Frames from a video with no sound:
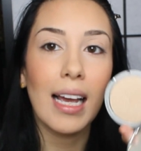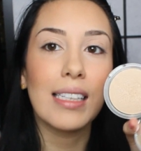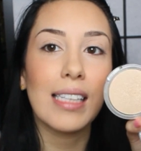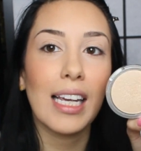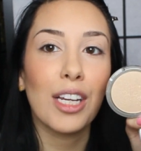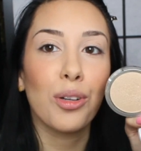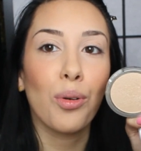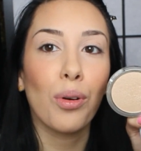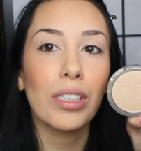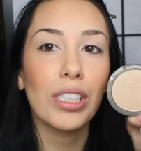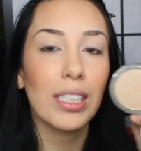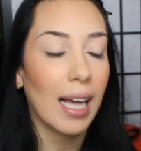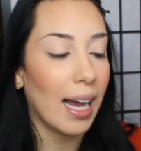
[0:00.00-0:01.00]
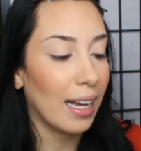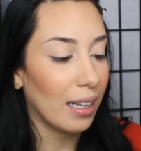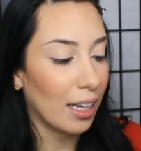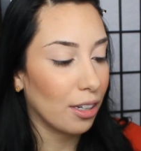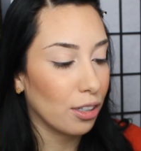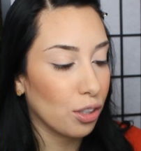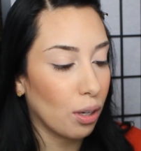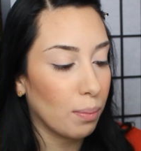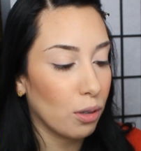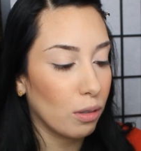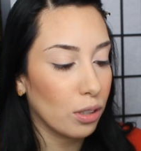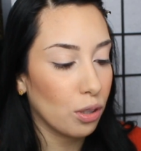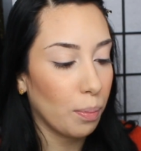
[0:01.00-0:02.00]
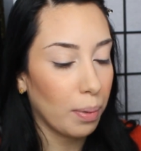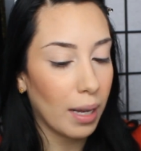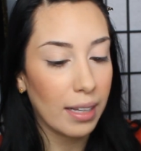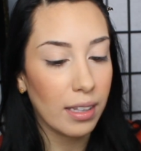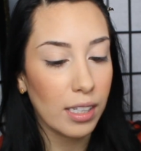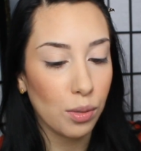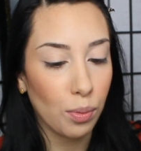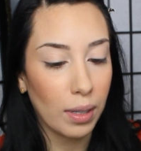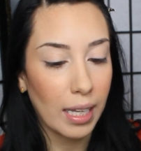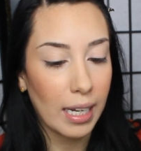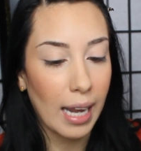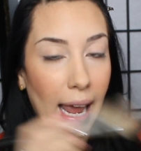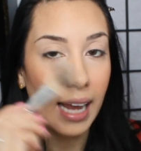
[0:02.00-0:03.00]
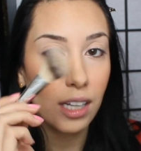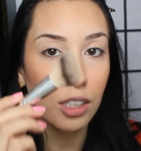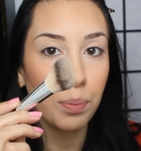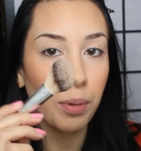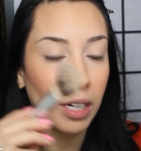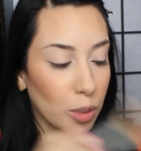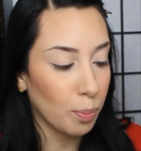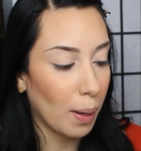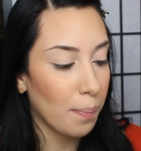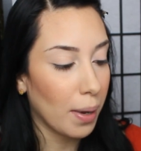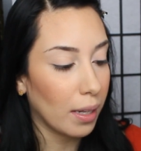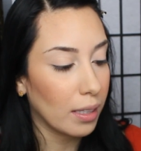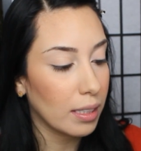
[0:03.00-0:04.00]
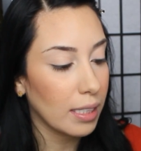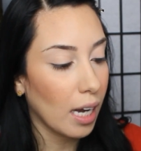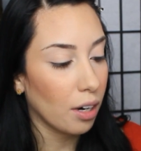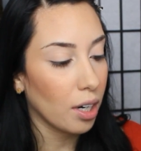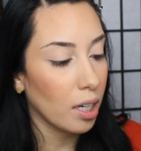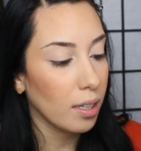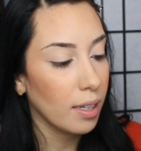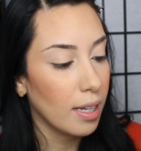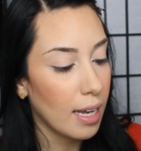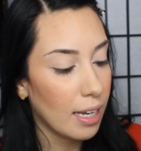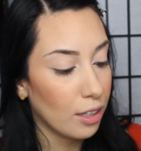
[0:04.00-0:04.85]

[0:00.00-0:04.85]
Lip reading: It's a gorgeous highlighter, so I'm going to apply this with an angled brush by Bella Terra.